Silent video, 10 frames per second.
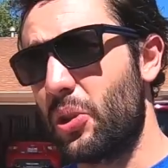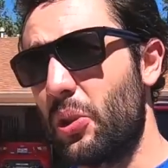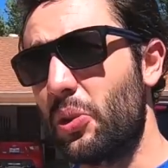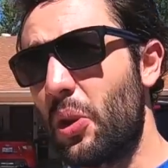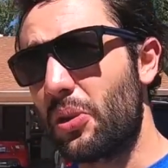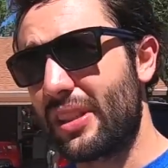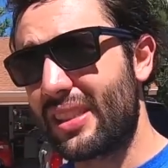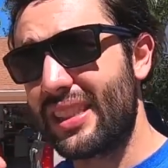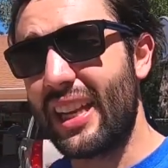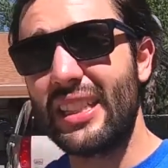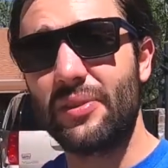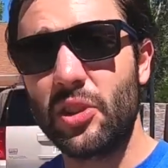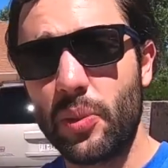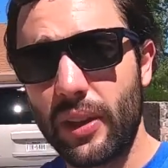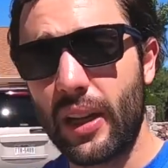So you'll notice a slight
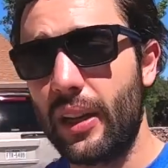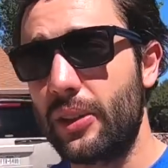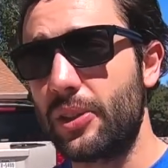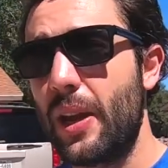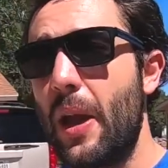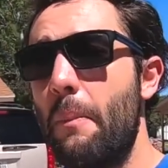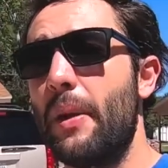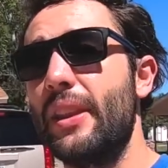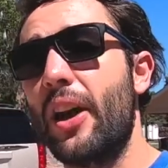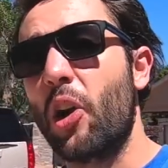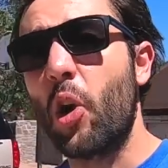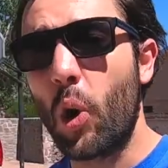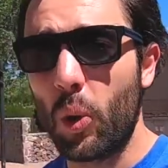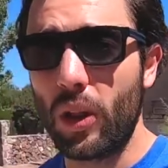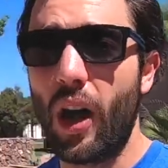difference with the colors, but not a
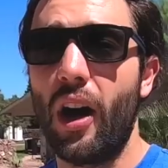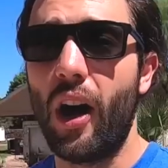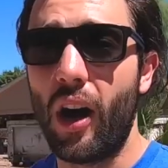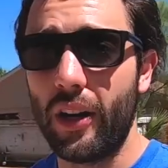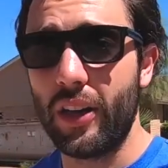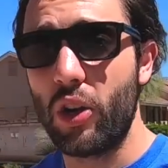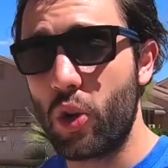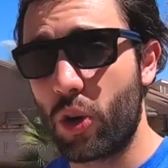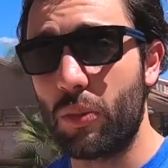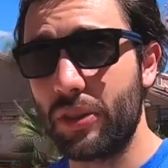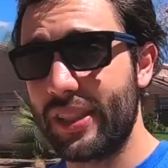whole lot on normal